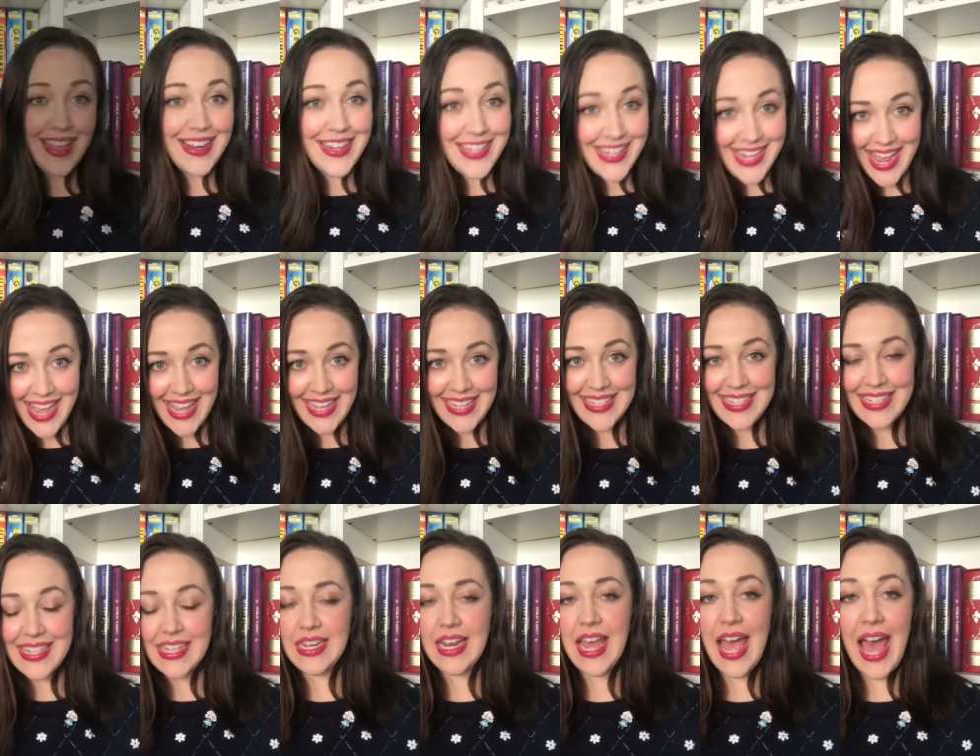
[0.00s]

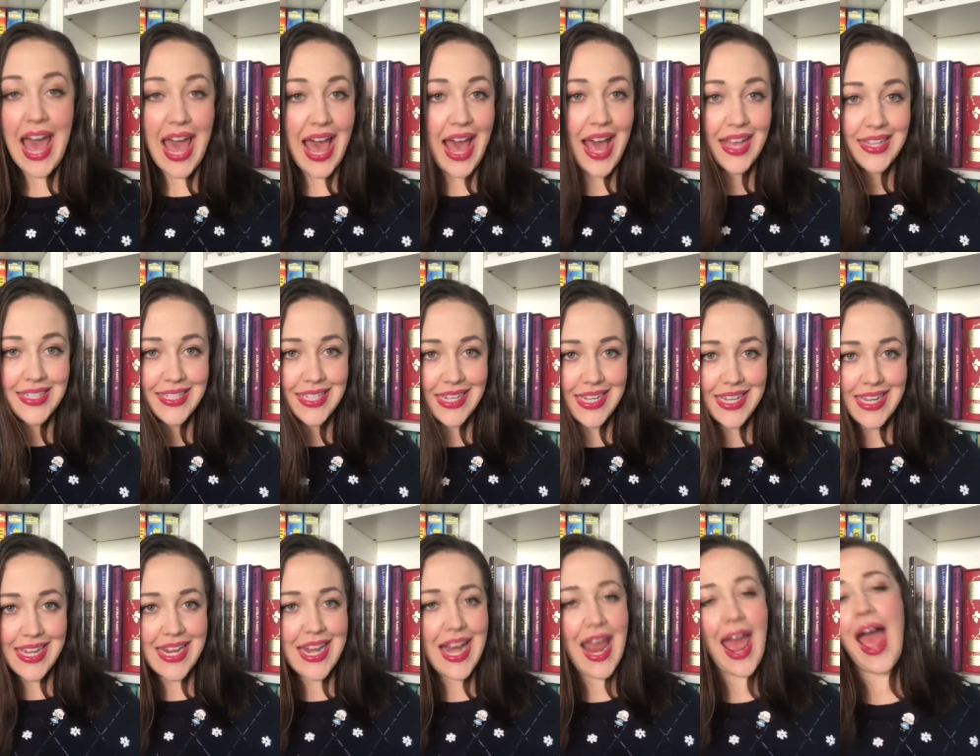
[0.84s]
Next, in
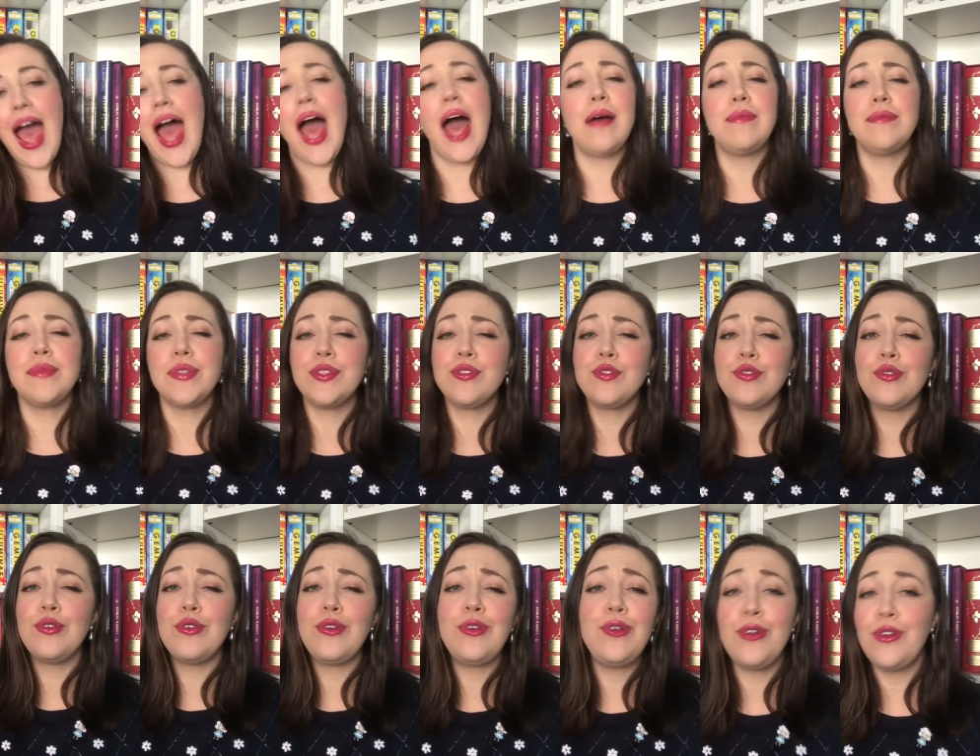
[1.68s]
utterly and
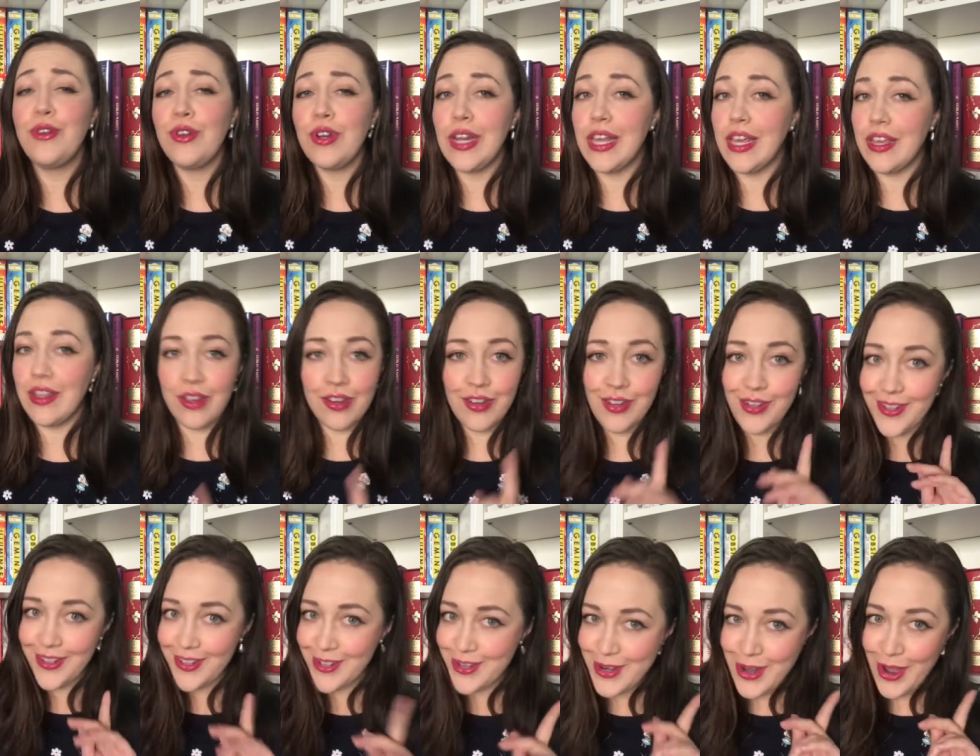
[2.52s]
absolutely
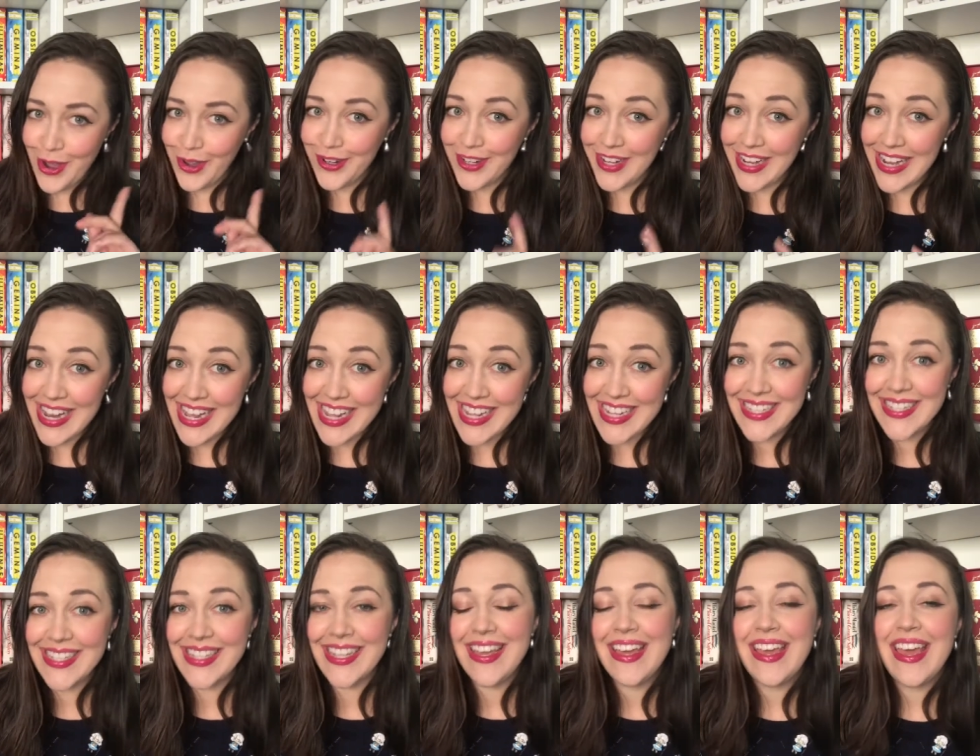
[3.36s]
not
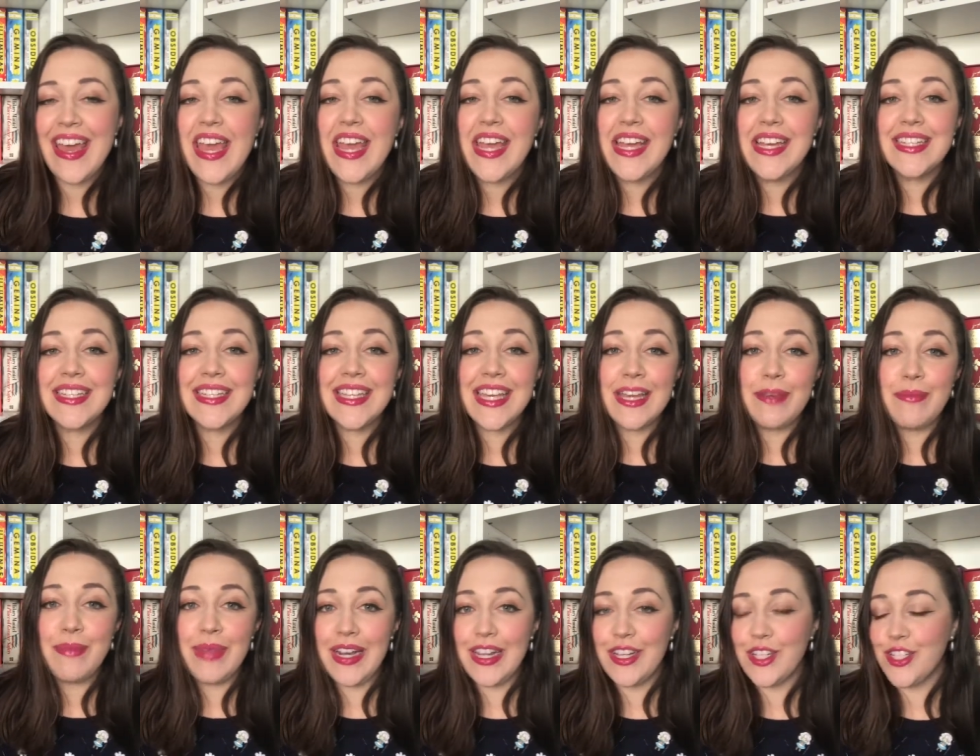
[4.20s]
least is
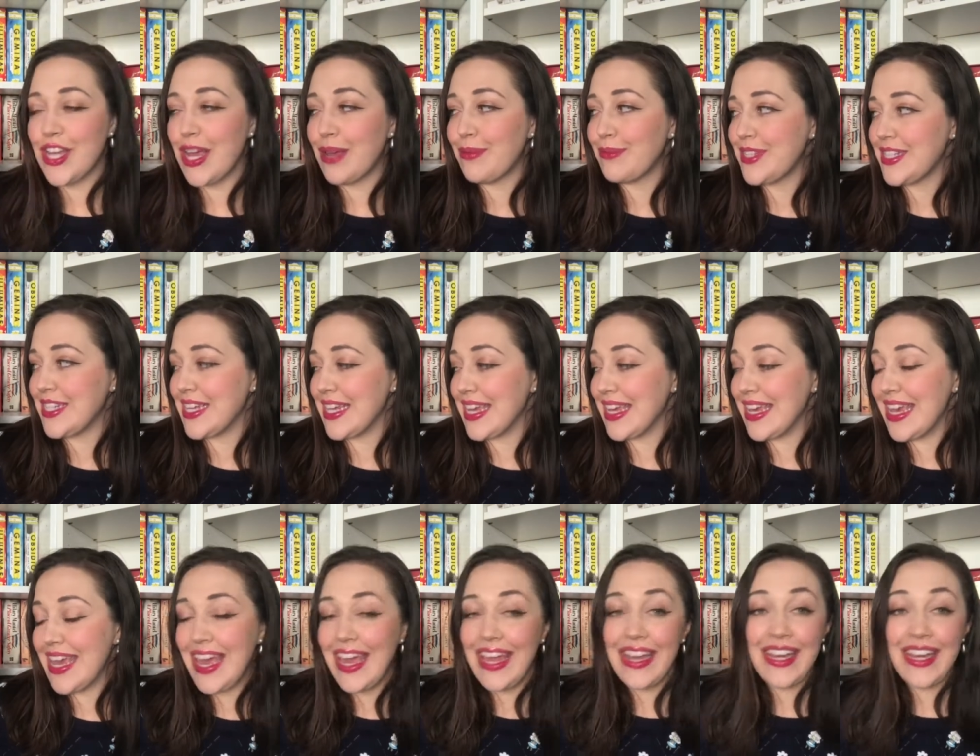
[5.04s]
Kamila Shamsie.